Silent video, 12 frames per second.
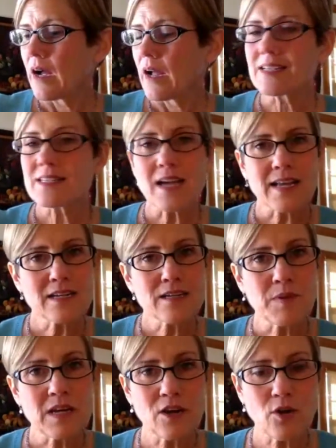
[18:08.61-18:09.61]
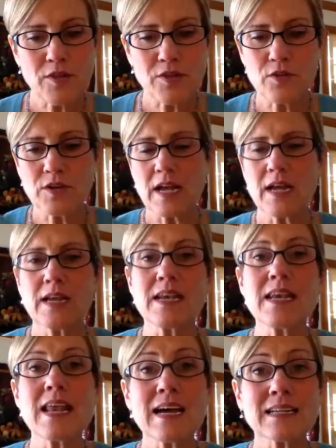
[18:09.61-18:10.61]
excited to be here with you today.
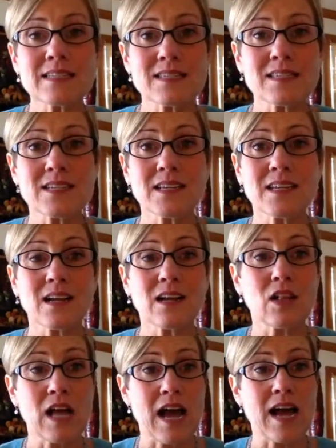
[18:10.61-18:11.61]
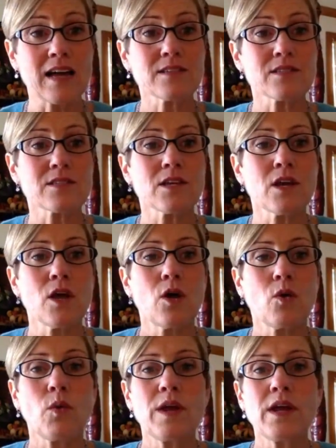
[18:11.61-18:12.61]
Next class,
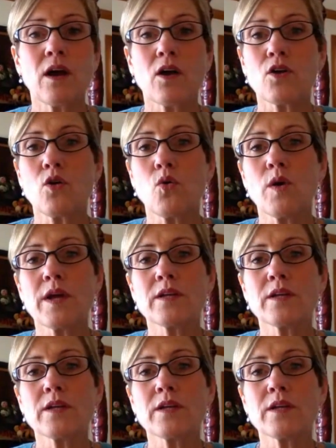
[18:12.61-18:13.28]
we are going